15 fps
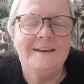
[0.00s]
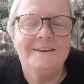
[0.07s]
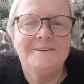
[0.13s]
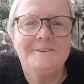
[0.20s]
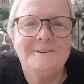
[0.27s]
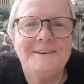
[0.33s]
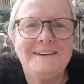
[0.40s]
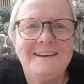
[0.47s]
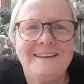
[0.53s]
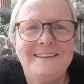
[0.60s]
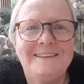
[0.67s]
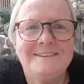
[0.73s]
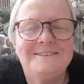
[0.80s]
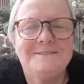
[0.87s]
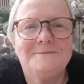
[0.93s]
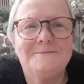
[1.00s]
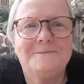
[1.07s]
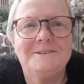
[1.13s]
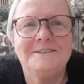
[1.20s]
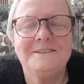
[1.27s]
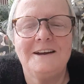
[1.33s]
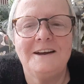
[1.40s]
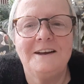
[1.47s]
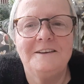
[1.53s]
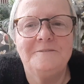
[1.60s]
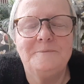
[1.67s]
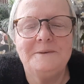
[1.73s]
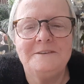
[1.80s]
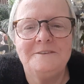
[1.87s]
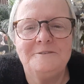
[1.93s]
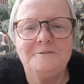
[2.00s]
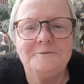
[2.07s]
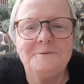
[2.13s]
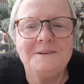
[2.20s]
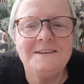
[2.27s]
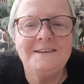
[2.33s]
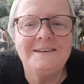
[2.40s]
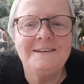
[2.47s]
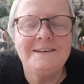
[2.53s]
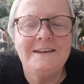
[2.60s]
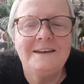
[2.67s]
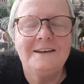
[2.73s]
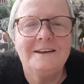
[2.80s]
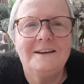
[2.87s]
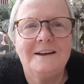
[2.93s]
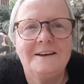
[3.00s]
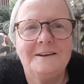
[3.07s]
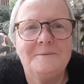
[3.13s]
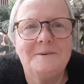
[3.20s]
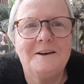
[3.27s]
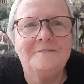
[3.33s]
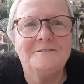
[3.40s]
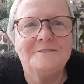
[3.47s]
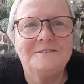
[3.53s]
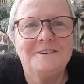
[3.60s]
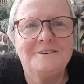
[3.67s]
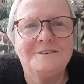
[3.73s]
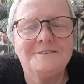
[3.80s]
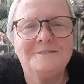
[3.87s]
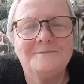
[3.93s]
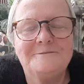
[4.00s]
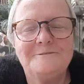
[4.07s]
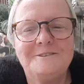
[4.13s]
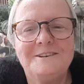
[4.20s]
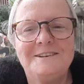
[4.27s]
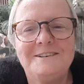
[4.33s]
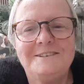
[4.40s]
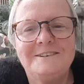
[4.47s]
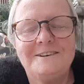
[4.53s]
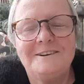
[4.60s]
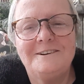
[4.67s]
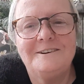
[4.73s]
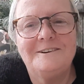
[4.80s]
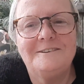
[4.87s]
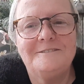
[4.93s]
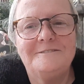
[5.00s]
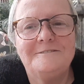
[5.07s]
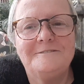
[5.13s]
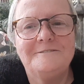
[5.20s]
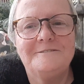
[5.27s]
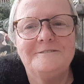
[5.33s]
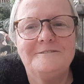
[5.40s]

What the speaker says: So yeah, that's what I've been doing. I've also got some footage of